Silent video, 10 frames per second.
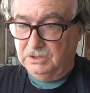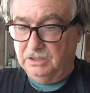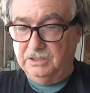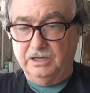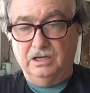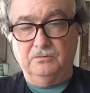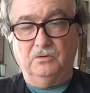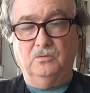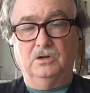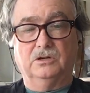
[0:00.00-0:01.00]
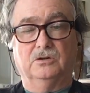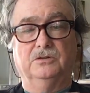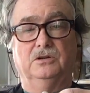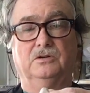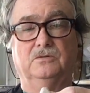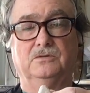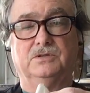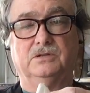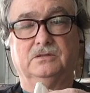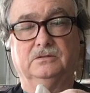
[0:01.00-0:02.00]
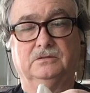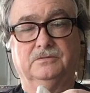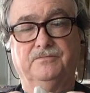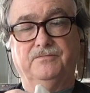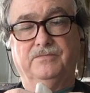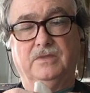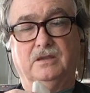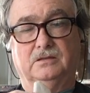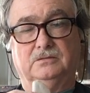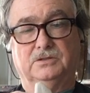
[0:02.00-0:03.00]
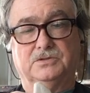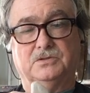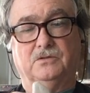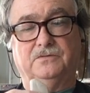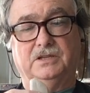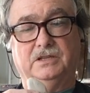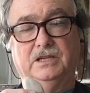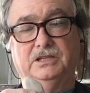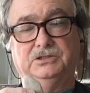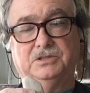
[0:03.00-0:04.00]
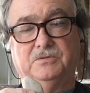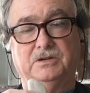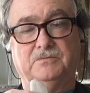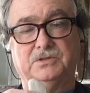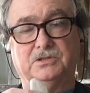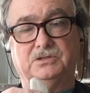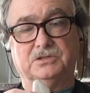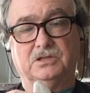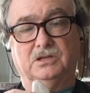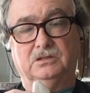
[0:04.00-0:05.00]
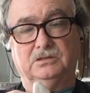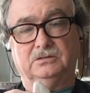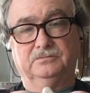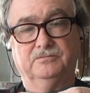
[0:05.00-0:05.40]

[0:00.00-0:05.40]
and then I will work on those, just softening the edges where it was just cut.